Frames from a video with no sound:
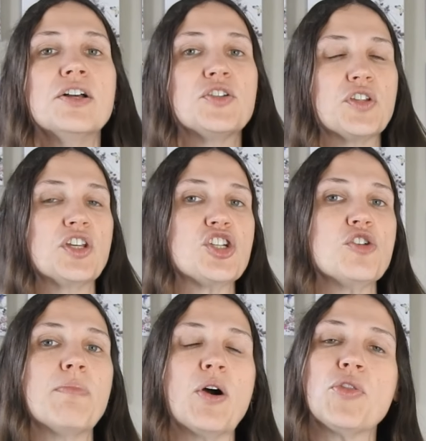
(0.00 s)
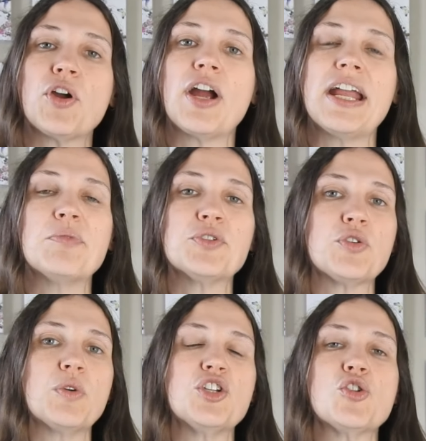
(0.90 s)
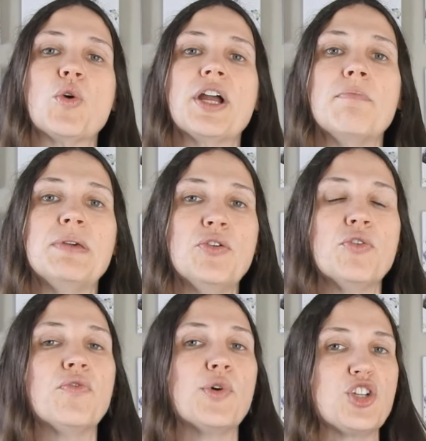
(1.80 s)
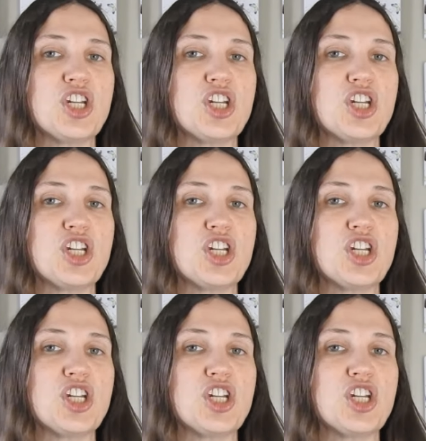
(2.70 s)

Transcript: so that you both are able to enjoy a beautiful,